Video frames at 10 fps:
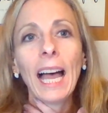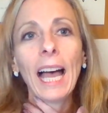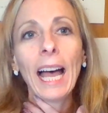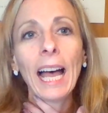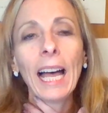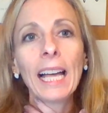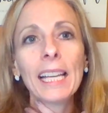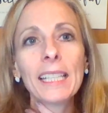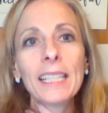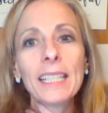
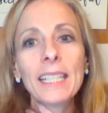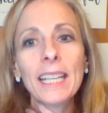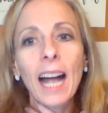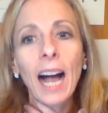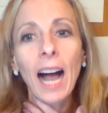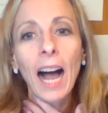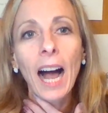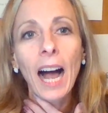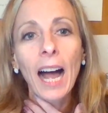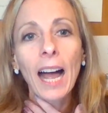And
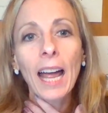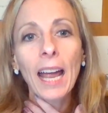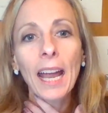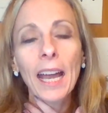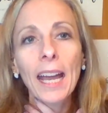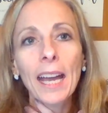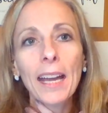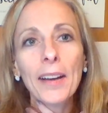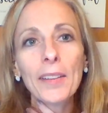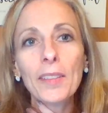
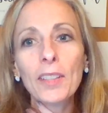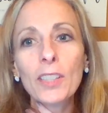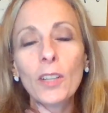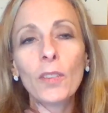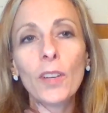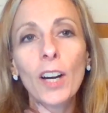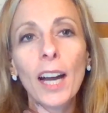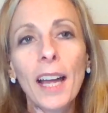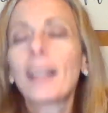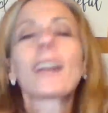I looked
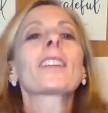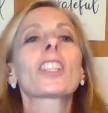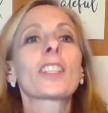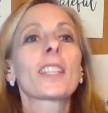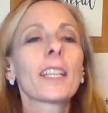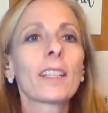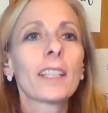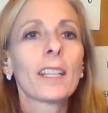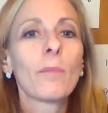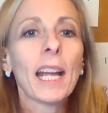over and I just
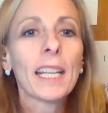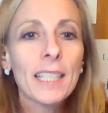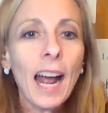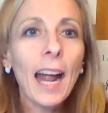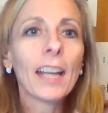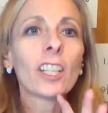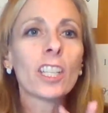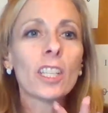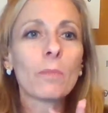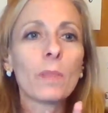literally, my entire
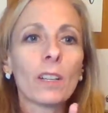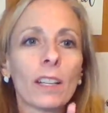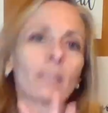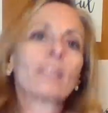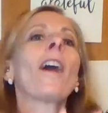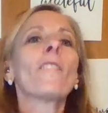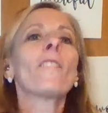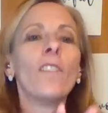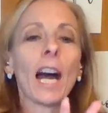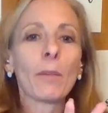spirit
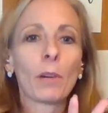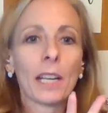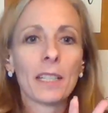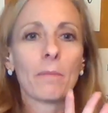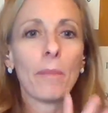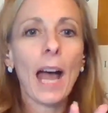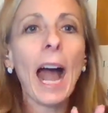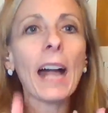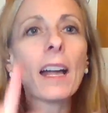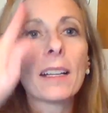vibrated
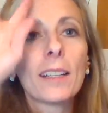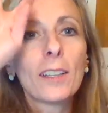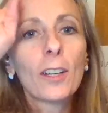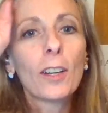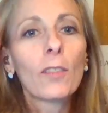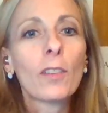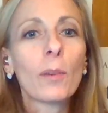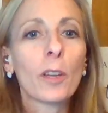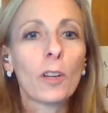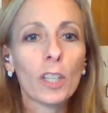back
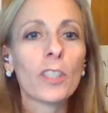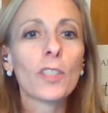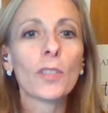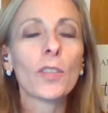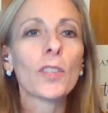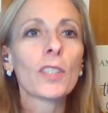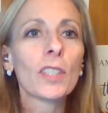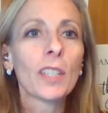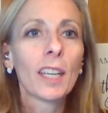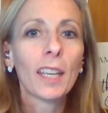from the
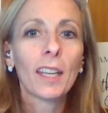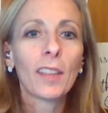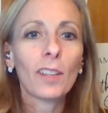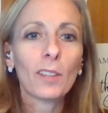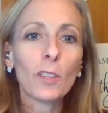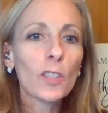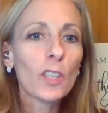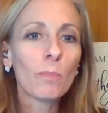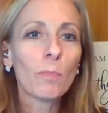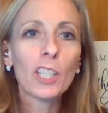crystals the little
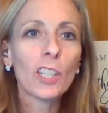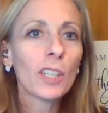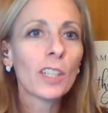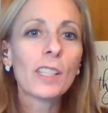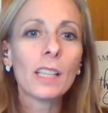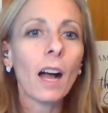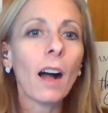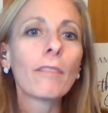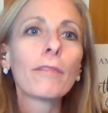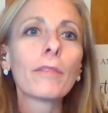smudgy
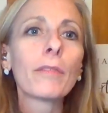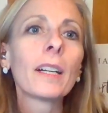stuff.